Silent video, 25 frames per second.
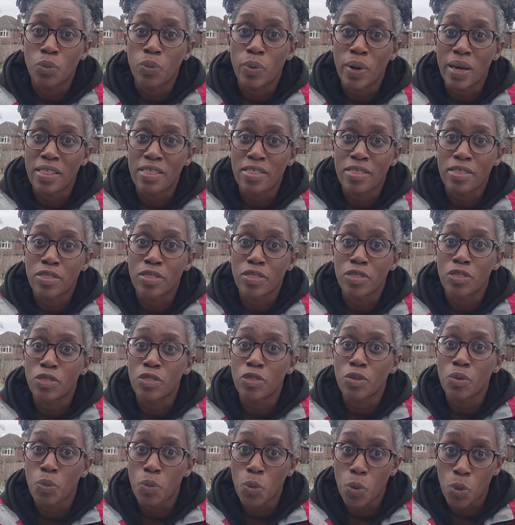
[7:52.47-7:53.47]
with
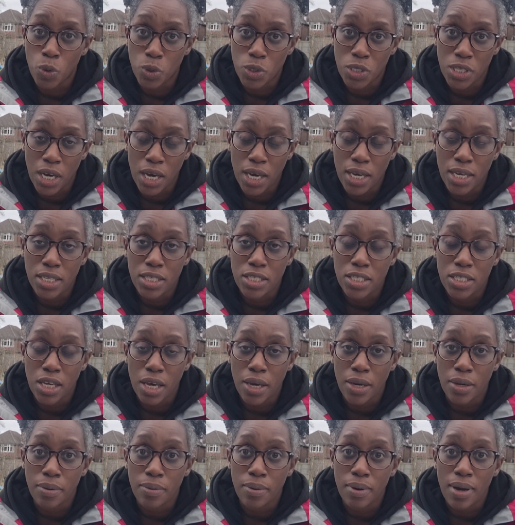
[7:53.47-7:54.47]
the water.
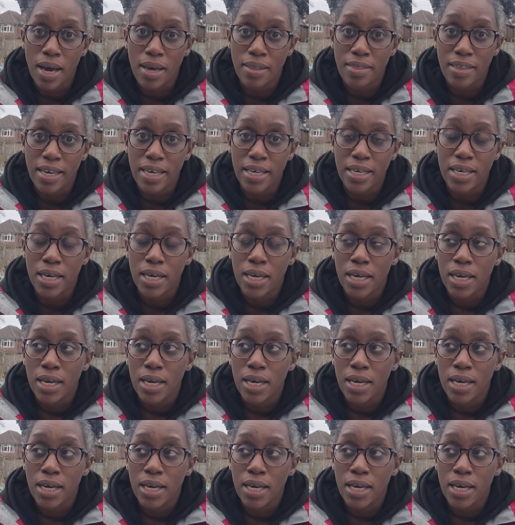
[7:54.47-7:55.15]
So I think